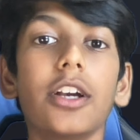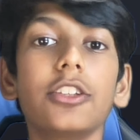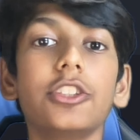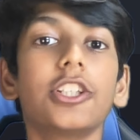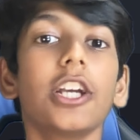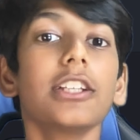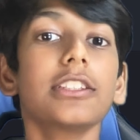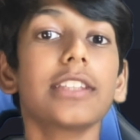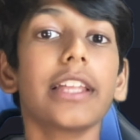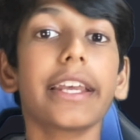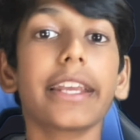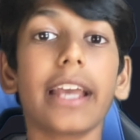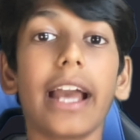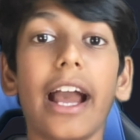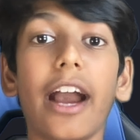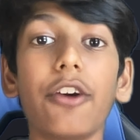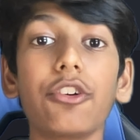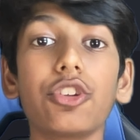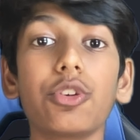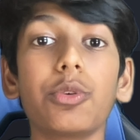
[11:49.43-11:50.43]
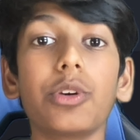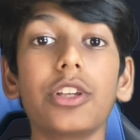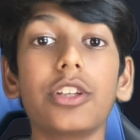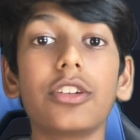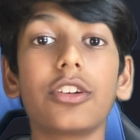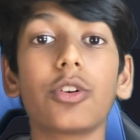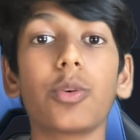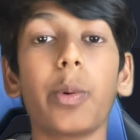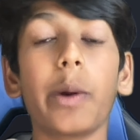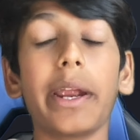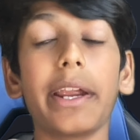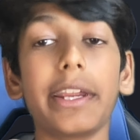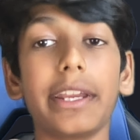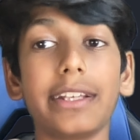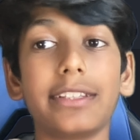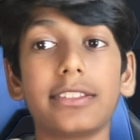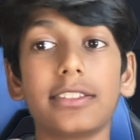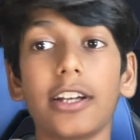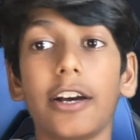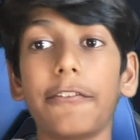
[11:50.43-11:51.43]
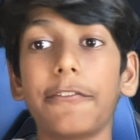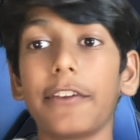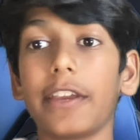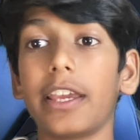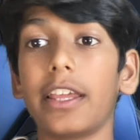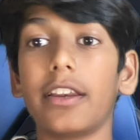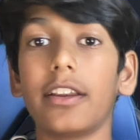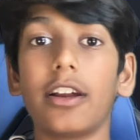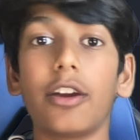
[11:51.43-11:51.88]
just like how you would query stuff in